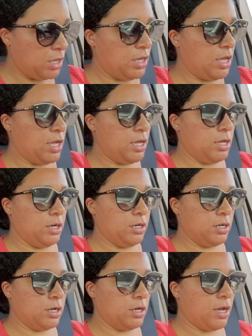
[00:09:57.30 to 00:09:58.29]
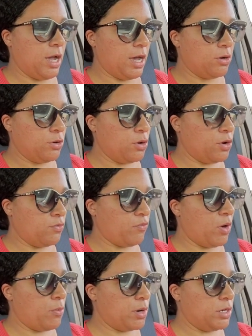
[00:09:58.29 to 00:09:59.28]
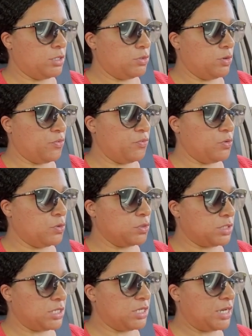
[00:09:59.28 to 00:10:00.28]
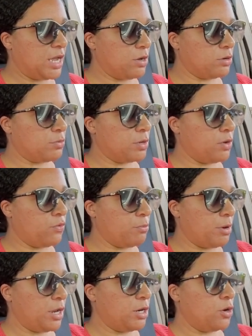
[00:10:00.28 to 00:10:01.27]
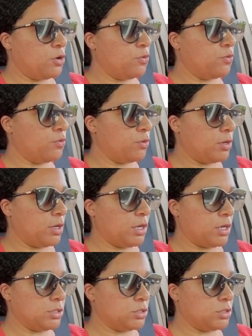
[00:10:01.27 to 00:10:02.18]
And I don't know if I want to do a full sit down or whatever, but I know as